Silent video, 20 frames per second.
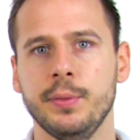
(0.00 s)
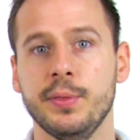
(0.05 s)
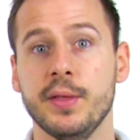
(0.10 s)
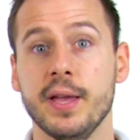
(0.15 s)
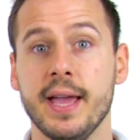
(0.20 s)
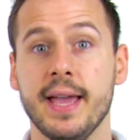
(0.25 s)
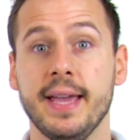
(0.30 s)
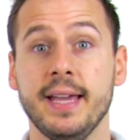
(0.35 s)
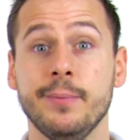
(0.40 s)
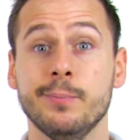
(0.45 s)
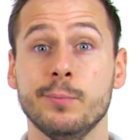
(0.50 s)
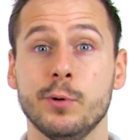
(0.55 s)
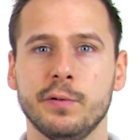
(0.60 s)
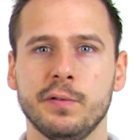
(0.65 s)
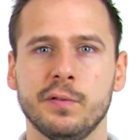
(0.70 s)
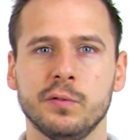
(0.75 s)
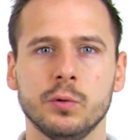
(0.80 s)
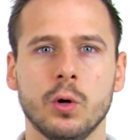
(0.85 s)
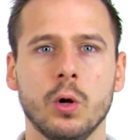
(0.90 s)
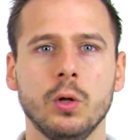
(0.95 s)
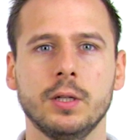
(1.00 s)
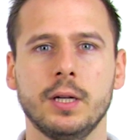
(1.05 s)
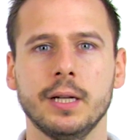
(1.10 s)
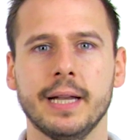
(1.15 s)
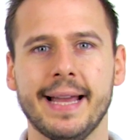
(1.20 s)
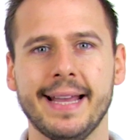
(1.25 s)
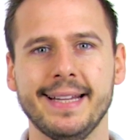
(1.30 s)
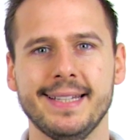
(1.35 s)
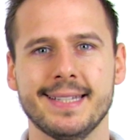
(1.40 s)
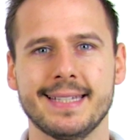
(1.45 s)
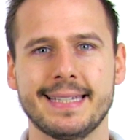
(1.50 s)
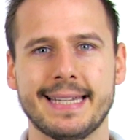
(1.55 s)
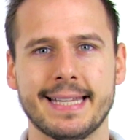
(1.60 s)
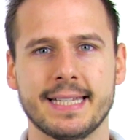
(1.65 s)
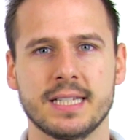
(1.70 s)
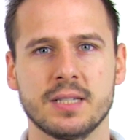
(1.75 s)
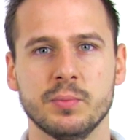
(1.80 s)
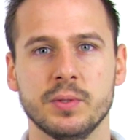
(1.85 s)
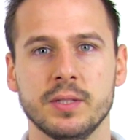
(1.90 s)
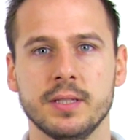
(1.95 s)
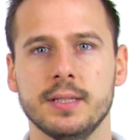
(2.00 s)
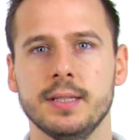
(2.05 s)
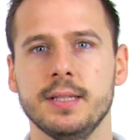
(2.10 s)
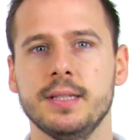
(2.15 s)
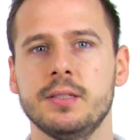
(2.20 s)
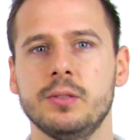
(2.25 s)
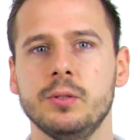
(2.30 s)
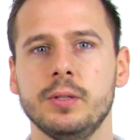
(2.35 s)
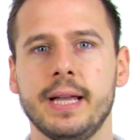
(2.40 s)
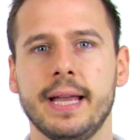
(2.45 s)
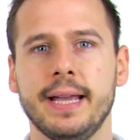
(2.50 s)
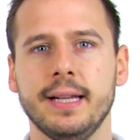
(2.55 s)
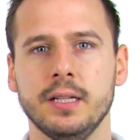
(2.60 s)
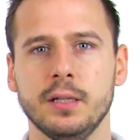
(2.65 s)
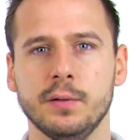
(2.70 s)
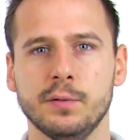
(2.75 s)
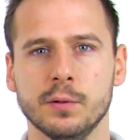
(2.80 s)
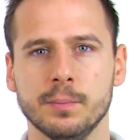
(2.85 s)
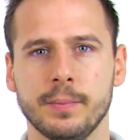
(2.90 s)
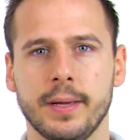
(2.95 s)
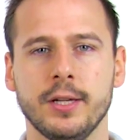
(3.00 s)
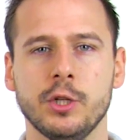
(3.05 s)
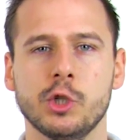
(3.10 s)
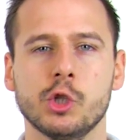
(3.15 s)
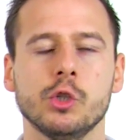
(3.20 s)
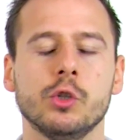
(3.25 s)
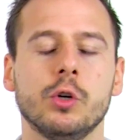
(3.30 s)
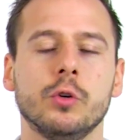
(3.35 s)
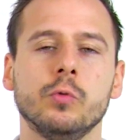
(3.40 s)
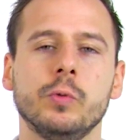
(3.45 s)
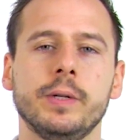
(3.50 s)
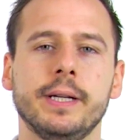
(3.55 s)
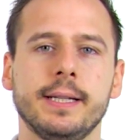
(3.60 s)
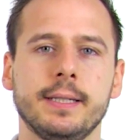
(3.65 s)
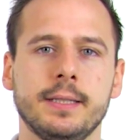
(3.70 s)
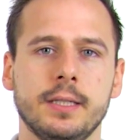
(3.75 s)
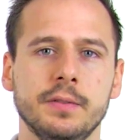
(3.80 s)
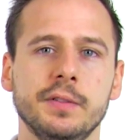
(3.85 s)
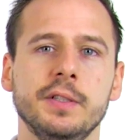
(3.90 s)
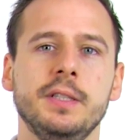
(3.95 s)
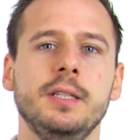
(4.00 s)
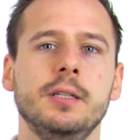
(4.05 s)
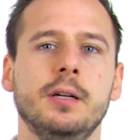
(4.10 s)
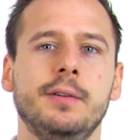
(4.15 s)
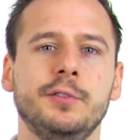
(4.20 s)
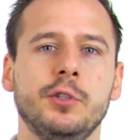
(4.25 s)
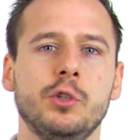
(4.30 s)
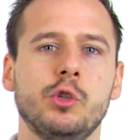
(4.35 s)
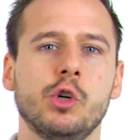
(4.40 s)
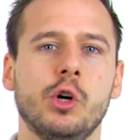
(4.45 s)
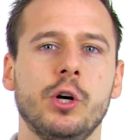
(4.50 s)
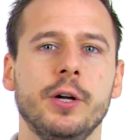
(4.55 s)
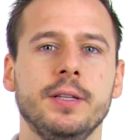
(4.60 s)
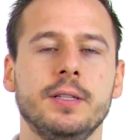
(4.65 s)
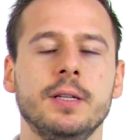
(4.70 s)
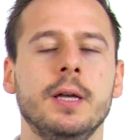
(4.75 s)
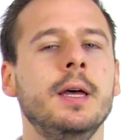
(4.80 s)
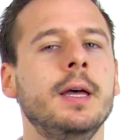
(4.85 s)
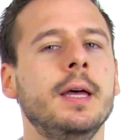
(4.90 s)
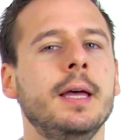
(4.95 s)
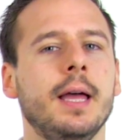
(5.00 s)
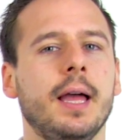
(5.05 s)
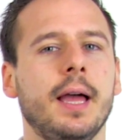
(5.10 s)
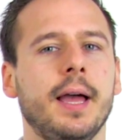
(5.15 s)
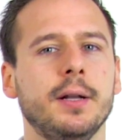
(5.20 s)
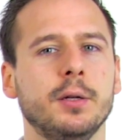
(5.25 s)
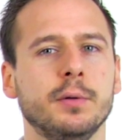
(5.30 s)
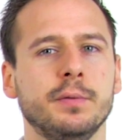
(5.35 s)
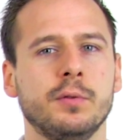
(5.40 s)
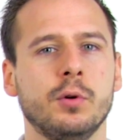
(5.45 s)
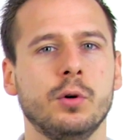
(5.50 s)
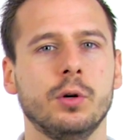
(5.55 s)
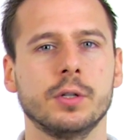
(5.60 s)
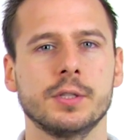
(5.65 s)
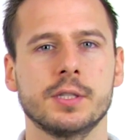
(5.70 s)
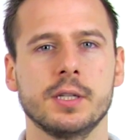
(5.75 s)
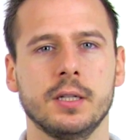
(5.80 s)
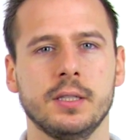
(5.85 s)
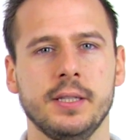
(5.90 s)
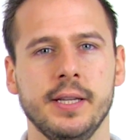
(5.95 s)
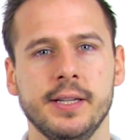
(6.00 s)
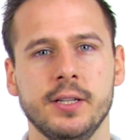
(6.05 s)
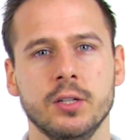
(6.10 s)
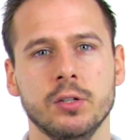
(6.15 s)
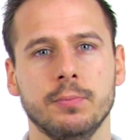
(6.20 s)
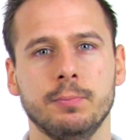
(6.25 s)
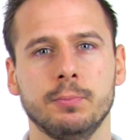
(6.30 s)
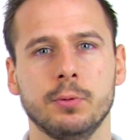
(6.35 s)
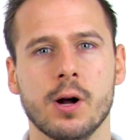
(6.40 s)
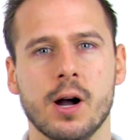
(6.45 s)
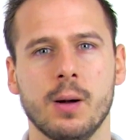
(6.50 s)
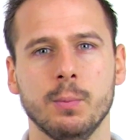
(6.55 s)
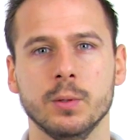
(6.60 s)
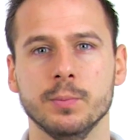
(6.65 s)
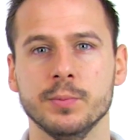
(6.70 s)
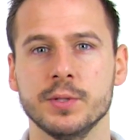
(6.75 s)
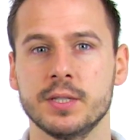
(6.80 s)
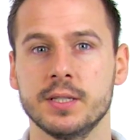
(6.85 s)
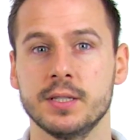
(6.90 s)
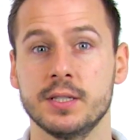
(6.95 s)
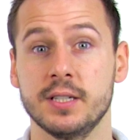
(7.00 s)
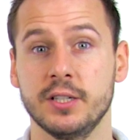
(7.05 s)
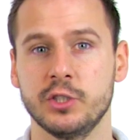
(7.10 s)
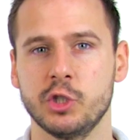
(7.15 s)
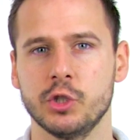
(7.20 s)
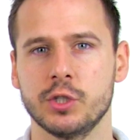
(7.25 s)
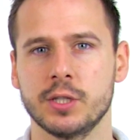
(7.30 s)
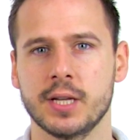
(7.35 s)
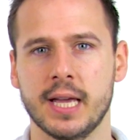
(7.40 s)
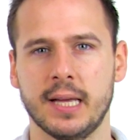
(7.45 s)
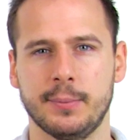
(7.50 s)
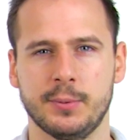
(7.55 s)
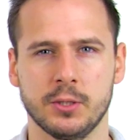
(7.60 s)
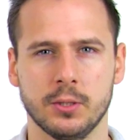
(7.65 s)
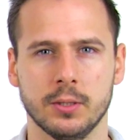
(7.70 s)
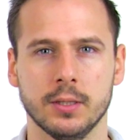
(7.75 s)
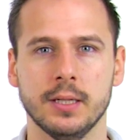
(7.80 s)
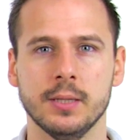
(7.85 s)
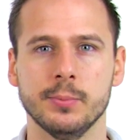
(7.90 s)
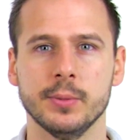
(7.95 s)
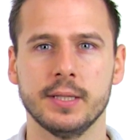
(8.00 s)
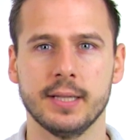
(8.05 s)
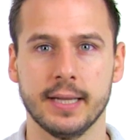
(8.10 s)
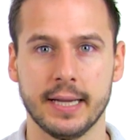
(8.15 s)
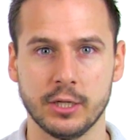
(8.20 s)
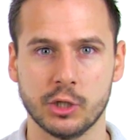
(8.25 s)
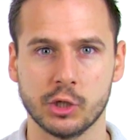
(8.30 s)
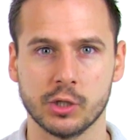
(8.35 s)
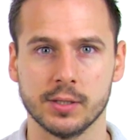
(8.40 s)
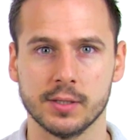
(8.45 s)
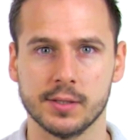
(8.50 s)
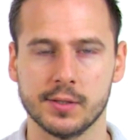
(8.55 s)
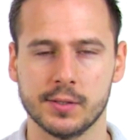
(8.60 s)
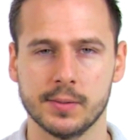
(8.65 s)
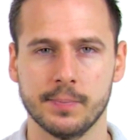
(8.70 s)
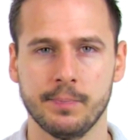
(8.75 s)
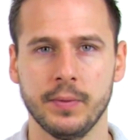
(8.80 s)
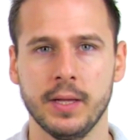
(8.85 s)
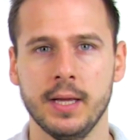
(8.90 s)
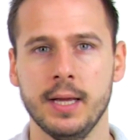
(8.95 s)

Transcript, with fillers: The aim of roll glide assessment is to gain information on reactivity of the joint and of course articular problems such as capsular limitations.